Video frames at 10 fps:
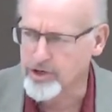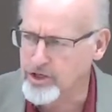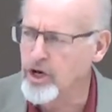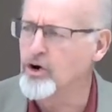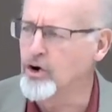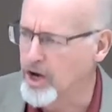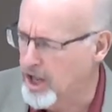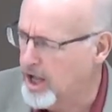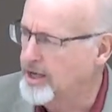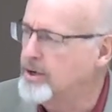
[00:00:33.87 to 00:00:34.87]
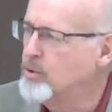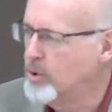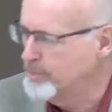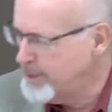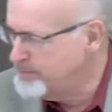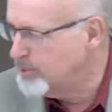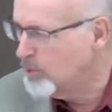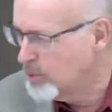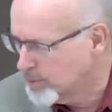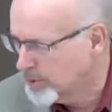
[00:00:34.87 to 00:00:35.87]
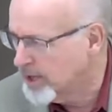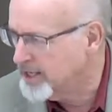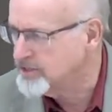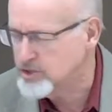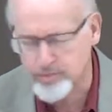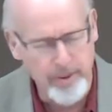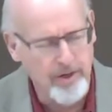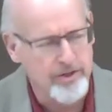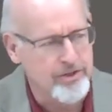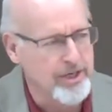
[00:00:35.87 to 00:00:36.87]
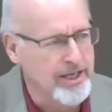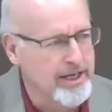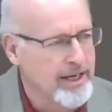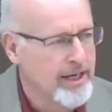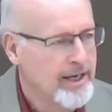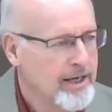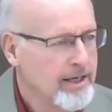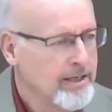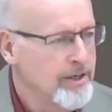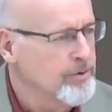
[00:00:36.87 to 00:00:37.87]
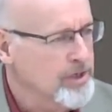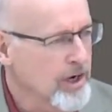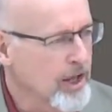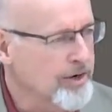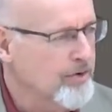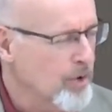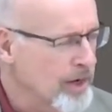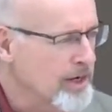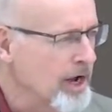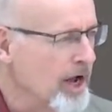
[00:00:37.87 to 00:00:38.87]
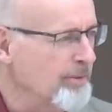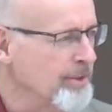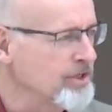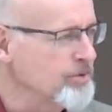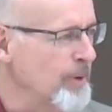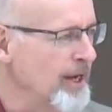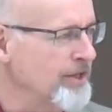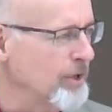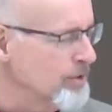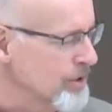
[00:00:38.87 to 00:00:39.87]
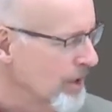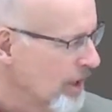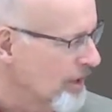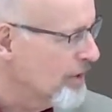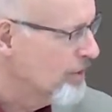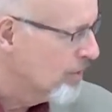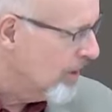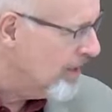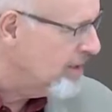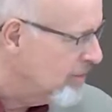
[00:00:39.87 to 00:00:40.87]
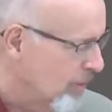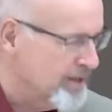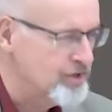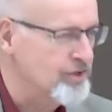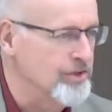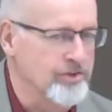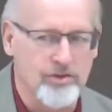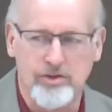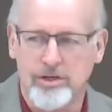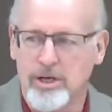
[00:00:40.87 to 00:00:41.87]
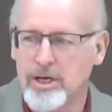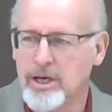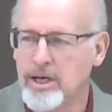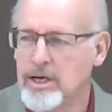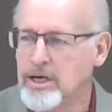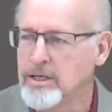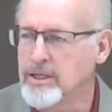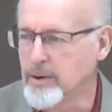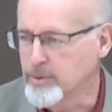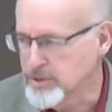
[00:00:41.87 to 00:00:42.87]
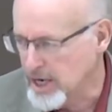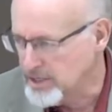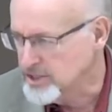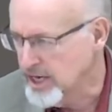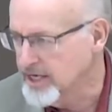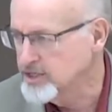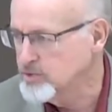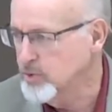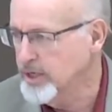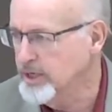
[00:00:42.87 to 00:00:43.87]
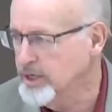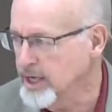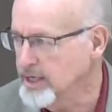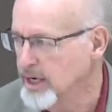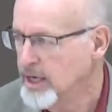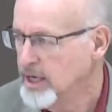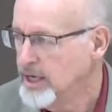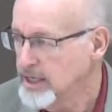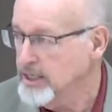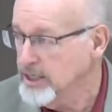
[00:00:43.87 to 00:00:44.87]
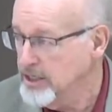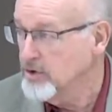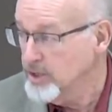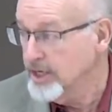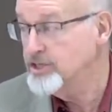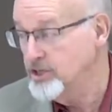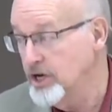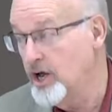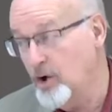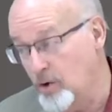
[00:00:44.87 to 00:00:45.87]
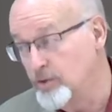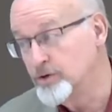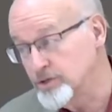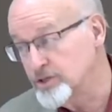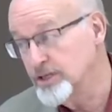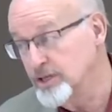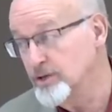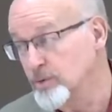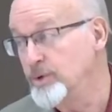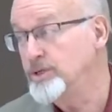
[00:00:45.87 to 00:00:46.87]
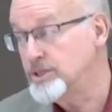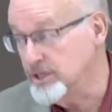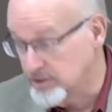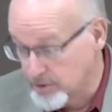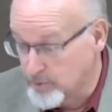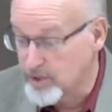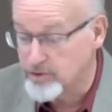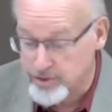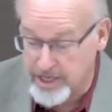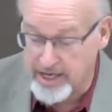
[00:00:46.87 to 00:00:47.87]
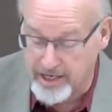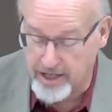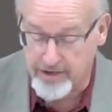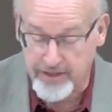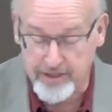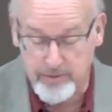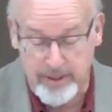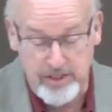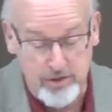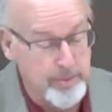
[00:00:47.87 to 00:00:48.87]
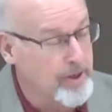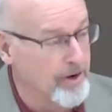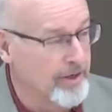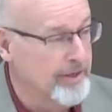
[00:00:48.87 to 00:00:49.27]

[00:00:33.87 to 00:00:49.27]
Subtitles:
a lot where we're at spiritually. There was a lot of great comments made. There was a lot of great questions that was asked last week. And, you know, it lets you know we still don't understand a lot of things about spirit.